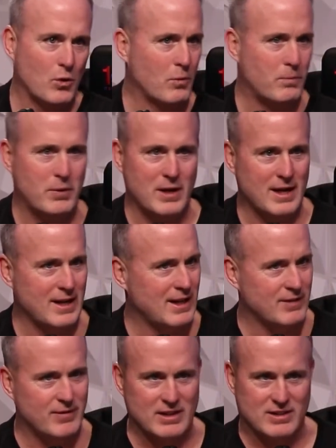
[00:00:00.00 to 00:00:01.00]
big
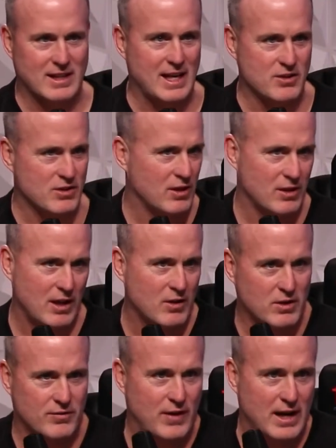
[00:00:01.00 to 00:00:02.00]
investigation. I'm
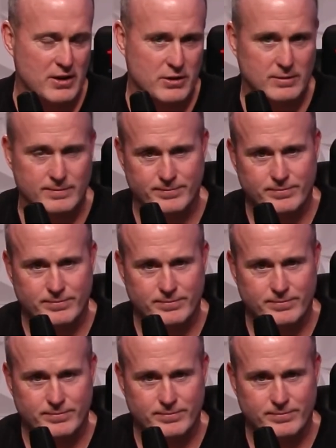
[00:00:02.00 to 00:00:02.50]
going to fire you.